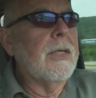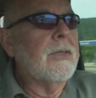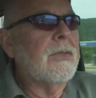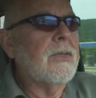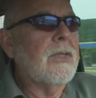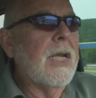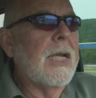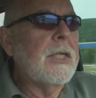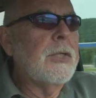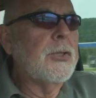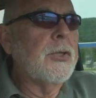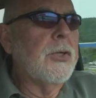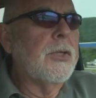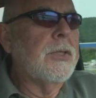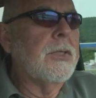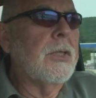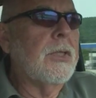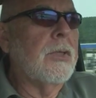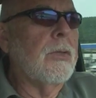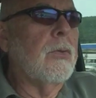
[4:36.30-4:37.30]
and it's
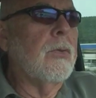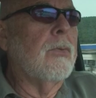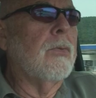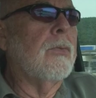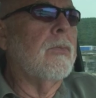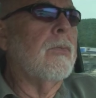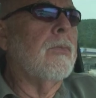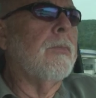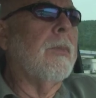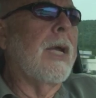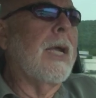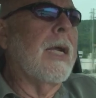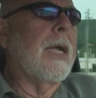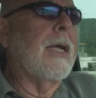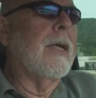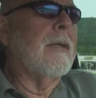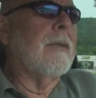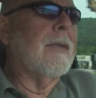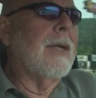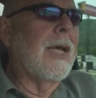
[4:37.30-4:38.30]
easier to make
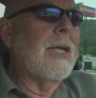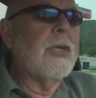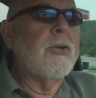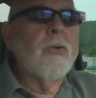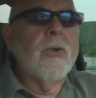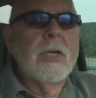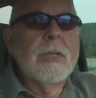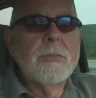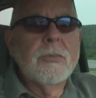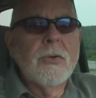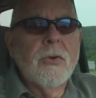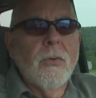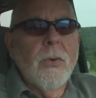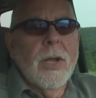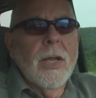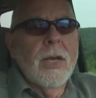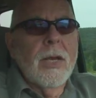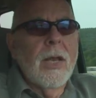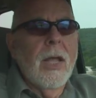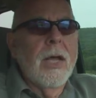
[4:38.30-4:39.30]
day trips
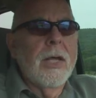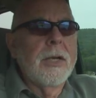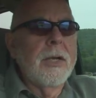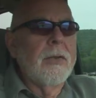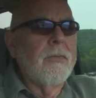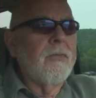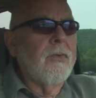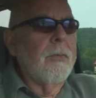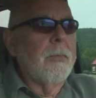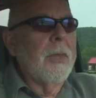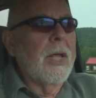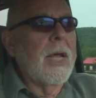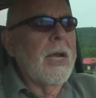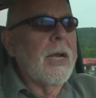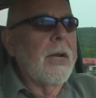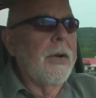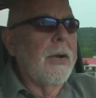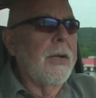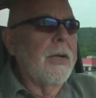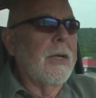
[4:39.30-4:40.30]
around London from
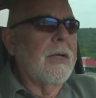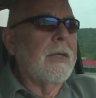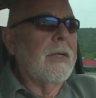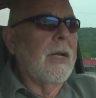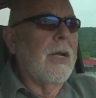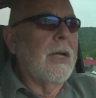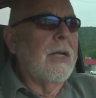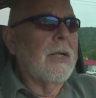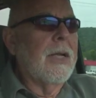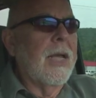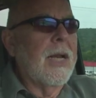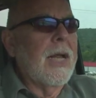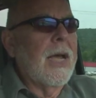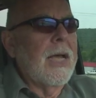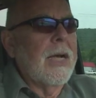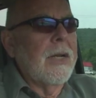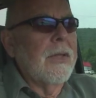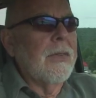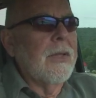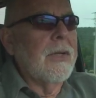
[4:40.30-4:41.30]
that area and get
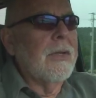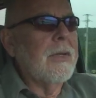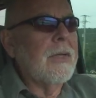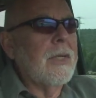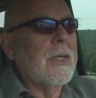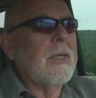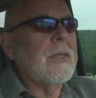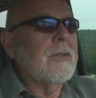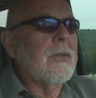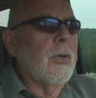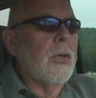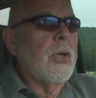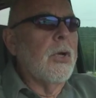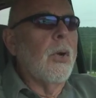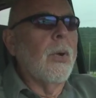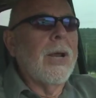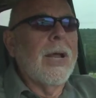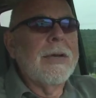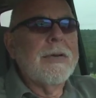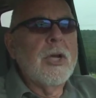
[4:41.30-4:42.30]
out of so you
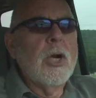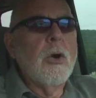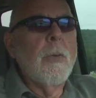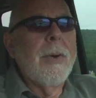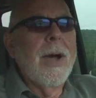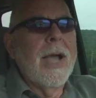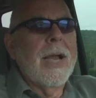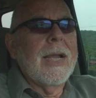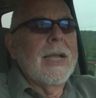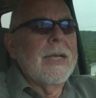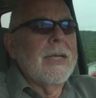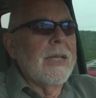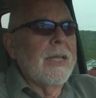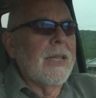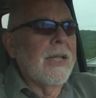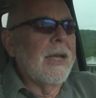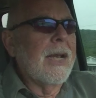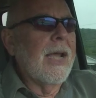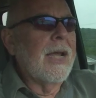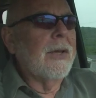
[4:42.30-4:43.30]
don't have to go back into
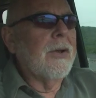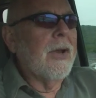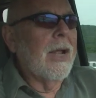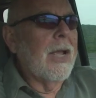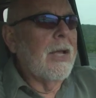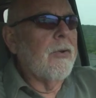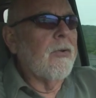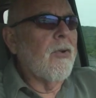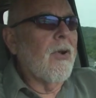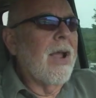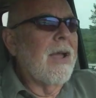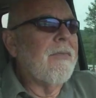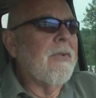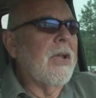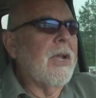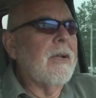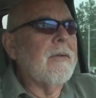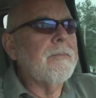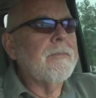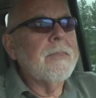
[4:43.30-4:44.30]
the downtown
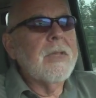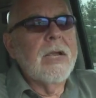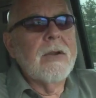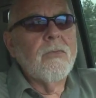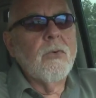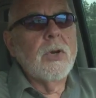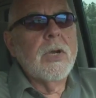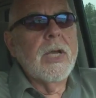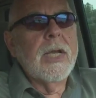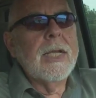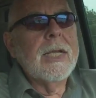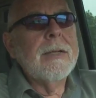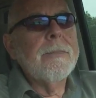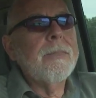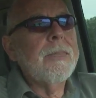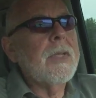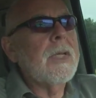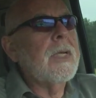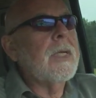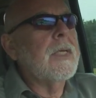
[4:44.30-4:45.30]
traffic every day.
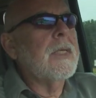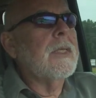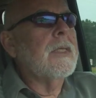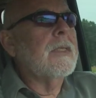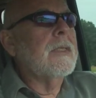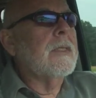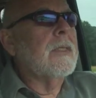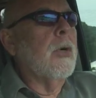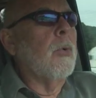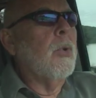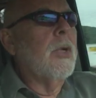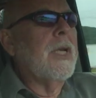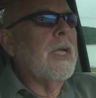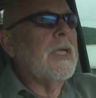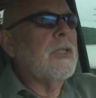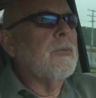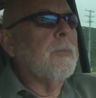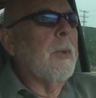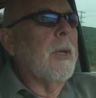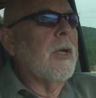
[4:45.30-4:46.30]
So we
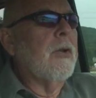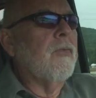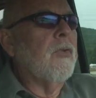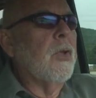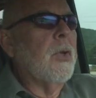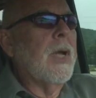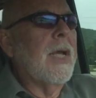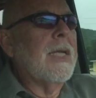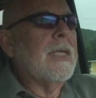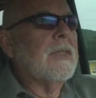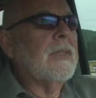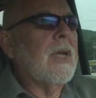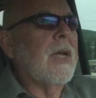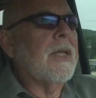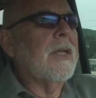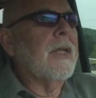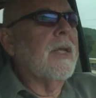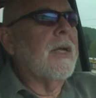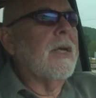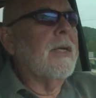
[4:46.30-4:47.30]
did spend a few days
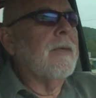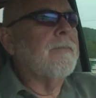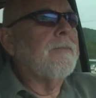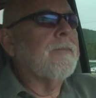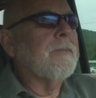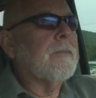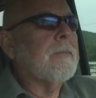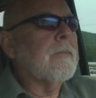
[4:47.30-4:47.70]
out there.